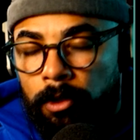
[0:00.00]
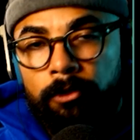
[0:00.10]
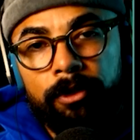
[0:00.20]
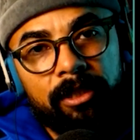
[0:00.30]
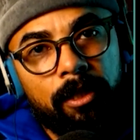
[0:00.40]

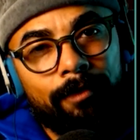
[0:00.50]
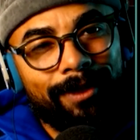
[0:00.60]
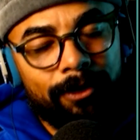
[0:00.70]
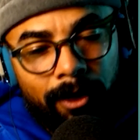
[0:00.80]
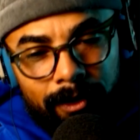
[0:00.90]
discover
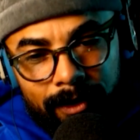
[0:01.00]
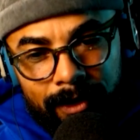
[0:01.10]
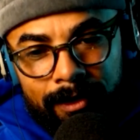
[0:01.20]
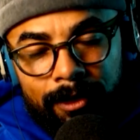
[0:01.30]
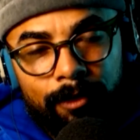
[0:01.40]
is all of
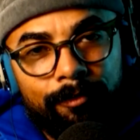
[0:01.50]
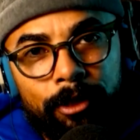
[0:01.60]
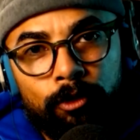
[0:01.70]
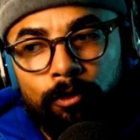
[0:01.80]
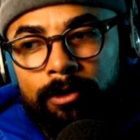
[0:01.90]
these
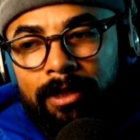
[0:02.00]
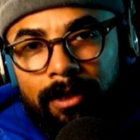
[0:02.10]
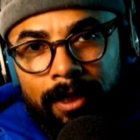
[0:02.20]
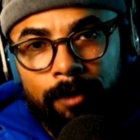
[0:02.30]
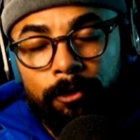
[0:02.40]
individuals
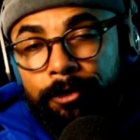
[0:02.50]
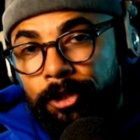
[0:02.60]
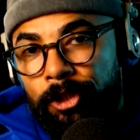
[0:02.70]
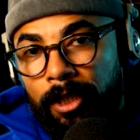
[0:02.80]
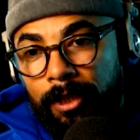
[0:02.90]
claim
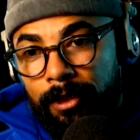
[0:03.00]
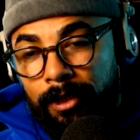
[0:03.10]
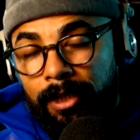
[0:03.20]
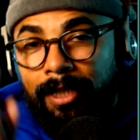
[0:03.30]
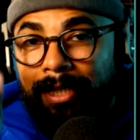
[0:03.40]

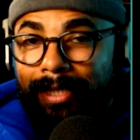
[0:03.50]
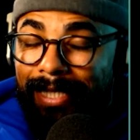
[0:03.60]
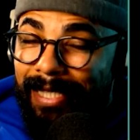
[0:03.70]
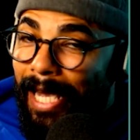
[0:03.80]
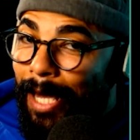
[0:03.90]
Christianity,
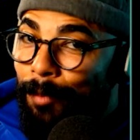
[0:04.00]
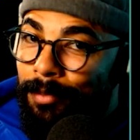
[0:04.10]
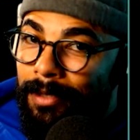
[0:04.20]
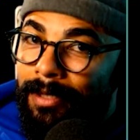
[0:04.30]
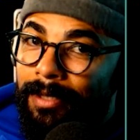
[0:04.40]

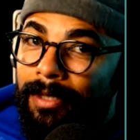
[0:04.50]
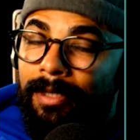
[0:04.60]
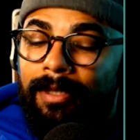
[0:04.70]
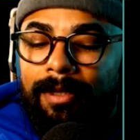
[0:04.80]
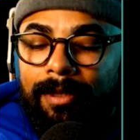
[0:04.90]
except
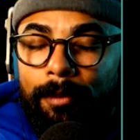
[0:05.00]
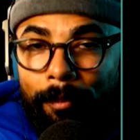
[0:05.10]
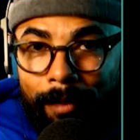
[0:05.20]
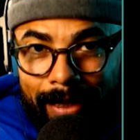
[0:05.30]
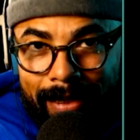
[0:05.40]

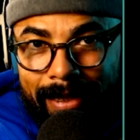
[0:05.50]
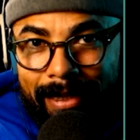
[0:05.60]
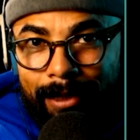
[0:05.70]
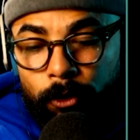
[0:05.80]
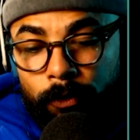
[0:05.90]

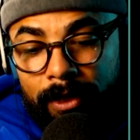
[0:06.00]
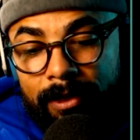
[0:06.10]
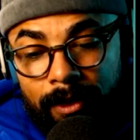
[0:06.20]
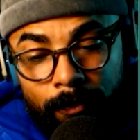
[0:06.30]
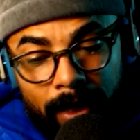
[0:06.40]
Musk, who is,
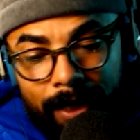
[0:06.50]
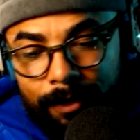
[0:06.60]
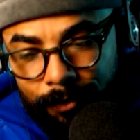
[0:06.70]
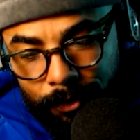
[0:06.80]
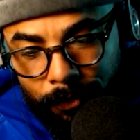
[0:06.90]
in my
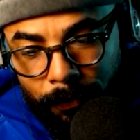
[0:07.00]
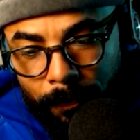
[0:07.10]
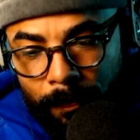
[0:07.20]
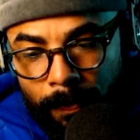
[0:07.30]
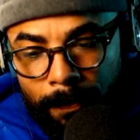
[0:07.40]
view,
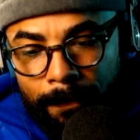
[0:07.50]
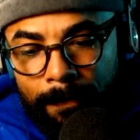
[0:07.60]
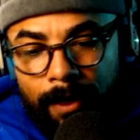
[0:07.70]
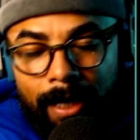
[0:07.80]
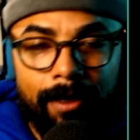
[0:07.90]

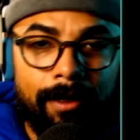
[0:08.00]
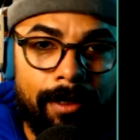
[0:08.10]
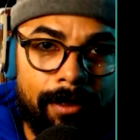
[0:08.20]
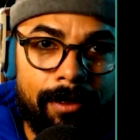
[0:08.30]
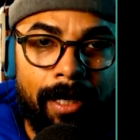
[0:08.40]
the
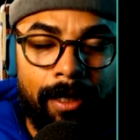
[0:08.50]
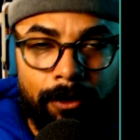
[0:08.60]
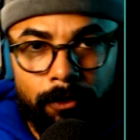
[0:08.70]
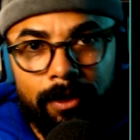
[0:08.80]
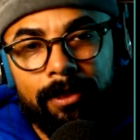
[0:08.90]
atheist
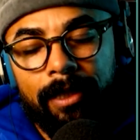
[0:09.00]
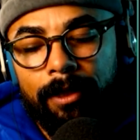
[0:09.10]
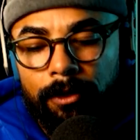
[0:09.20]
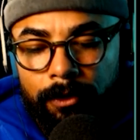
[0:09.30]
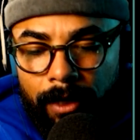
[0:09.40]
angle, the
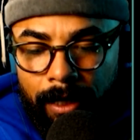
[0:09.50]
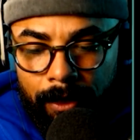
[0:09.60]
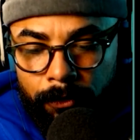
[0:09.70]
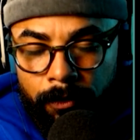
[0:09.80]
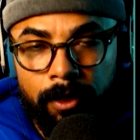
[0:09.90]
secular
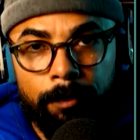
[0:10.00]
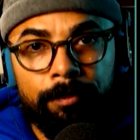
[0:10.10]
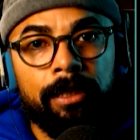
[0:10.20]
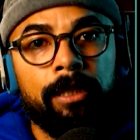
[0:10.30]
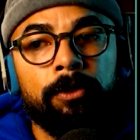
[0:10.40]
angle, the
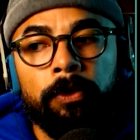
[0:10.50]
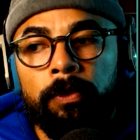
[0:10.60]
appeal